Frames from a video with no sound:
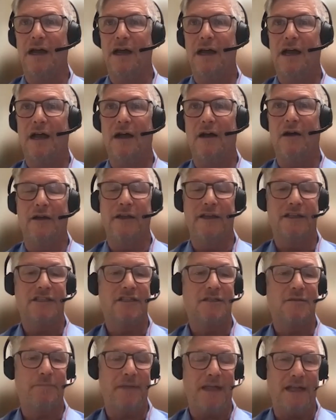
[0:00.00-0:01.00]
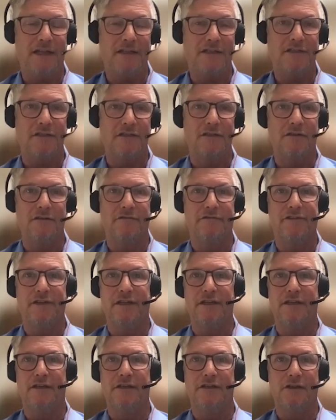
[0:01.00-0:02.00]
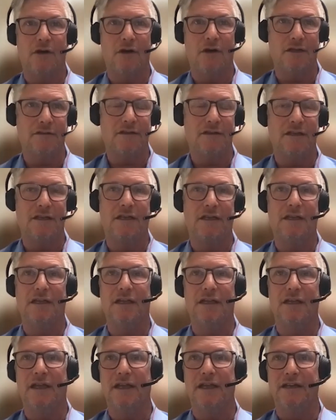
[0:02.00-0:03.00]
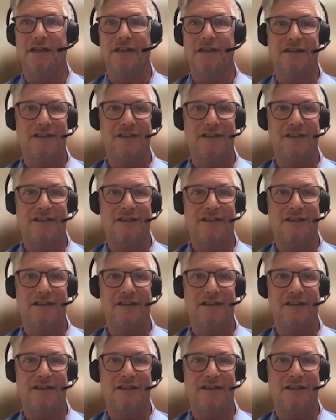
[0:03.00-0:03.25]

how expansive and daunting and